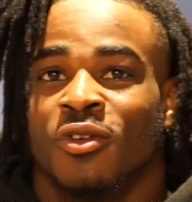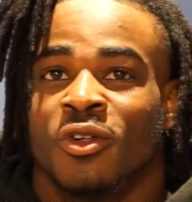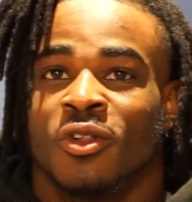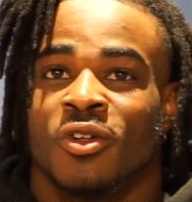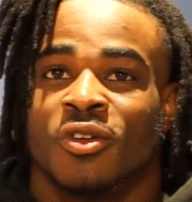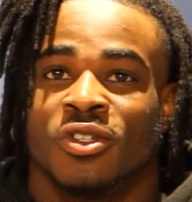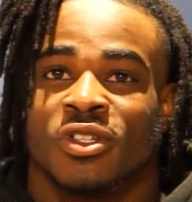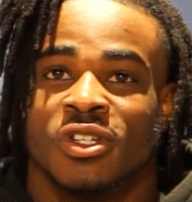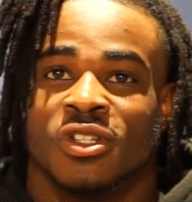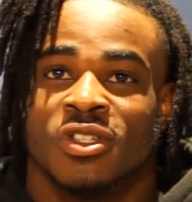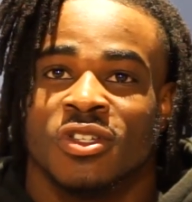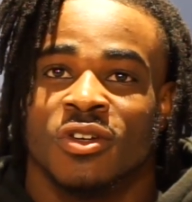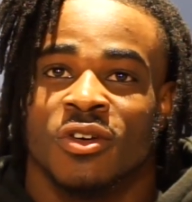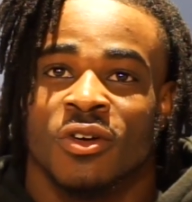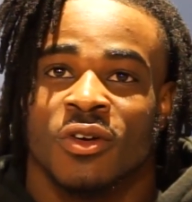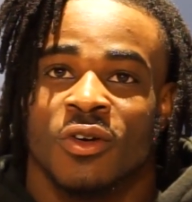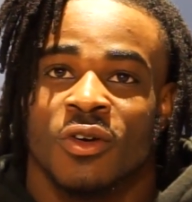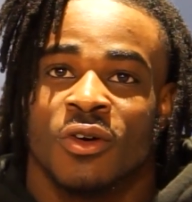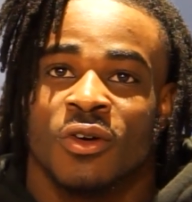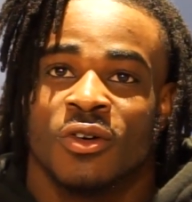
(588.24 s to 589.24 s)
you closer to
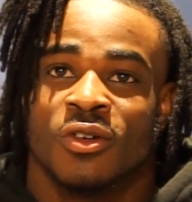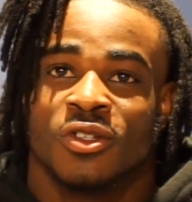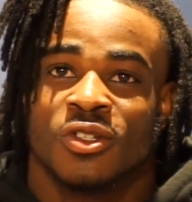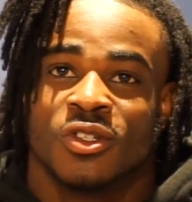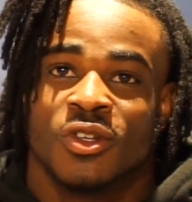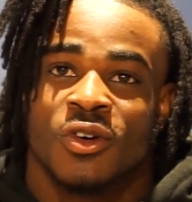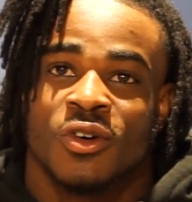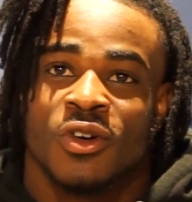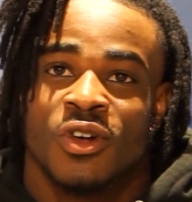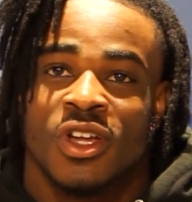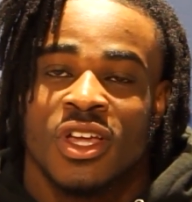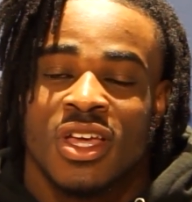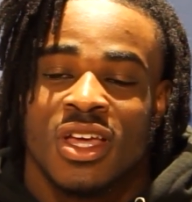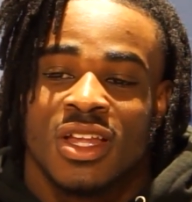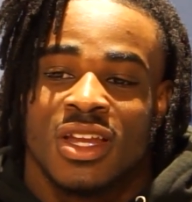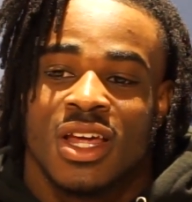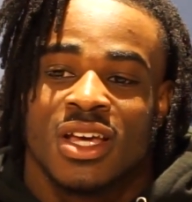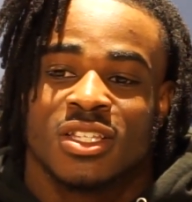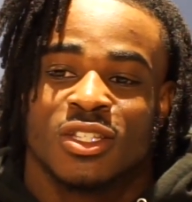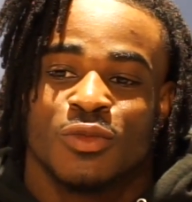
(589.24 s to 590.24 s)
your goal. So
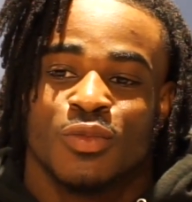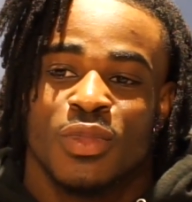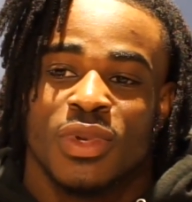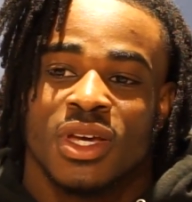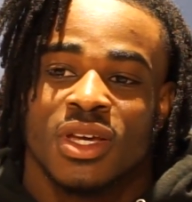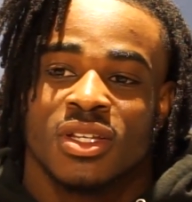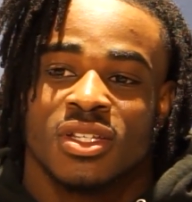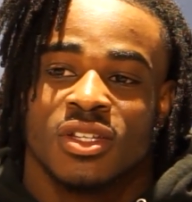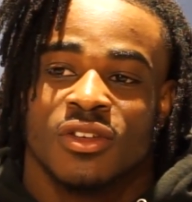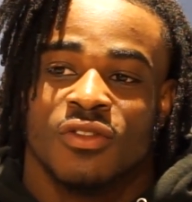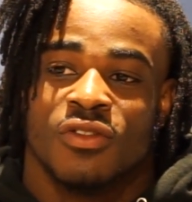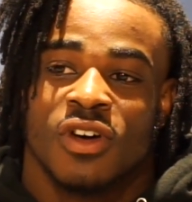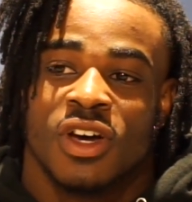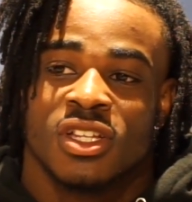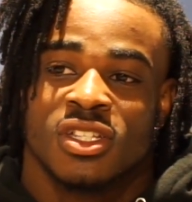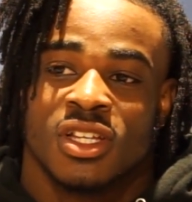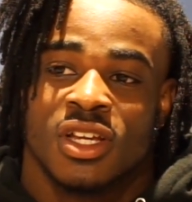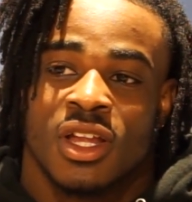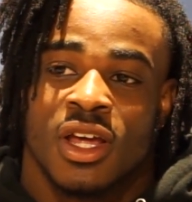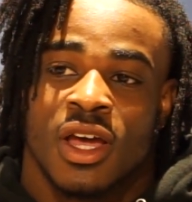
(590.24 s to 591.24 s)
that's the biggest
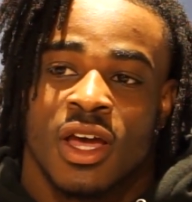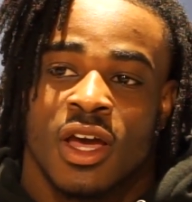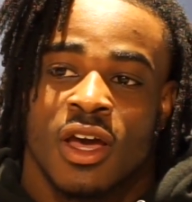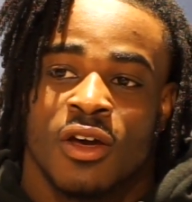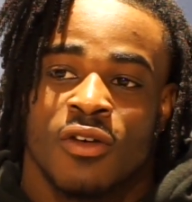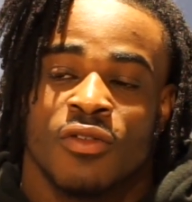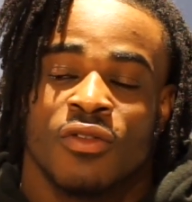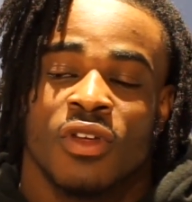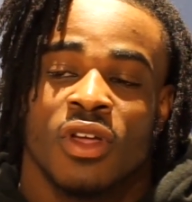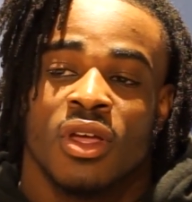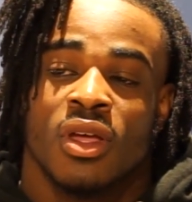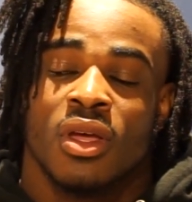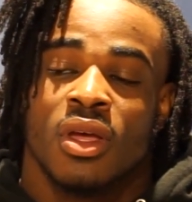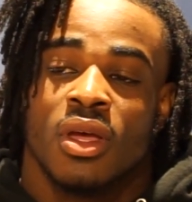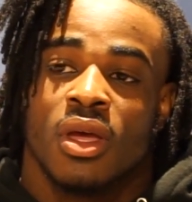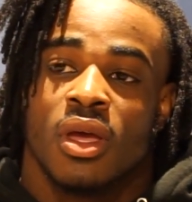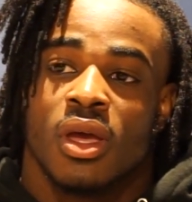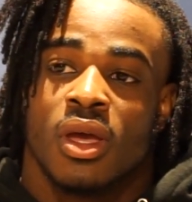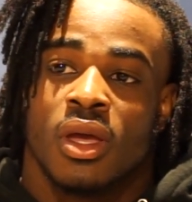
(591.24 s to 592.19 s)
advice that I have.